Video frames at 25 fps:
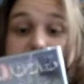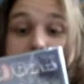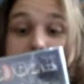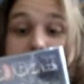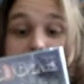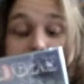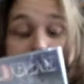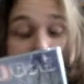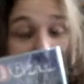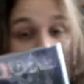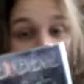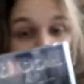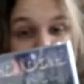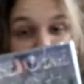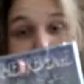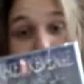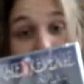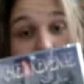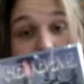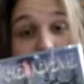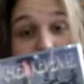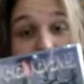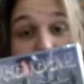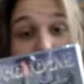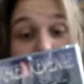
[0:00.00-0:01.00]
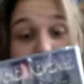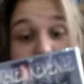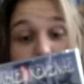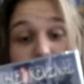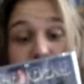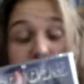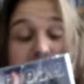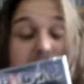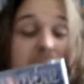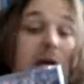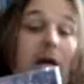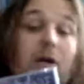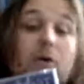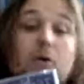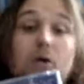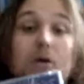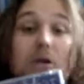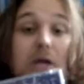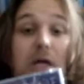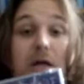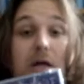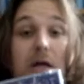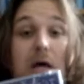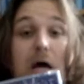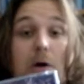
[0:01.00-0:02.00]
Like I've just mentioned, I'm trying to get all
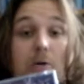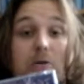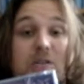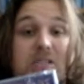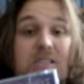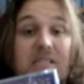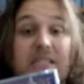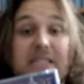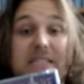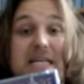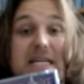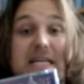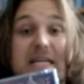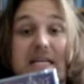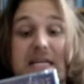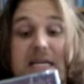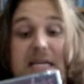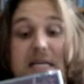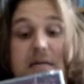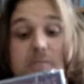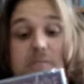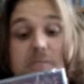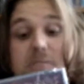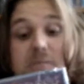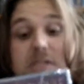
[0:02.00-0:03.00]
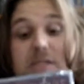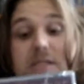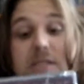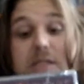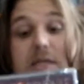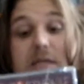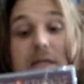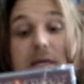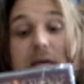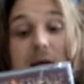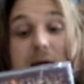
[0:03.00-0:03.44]
the House of the Dead games.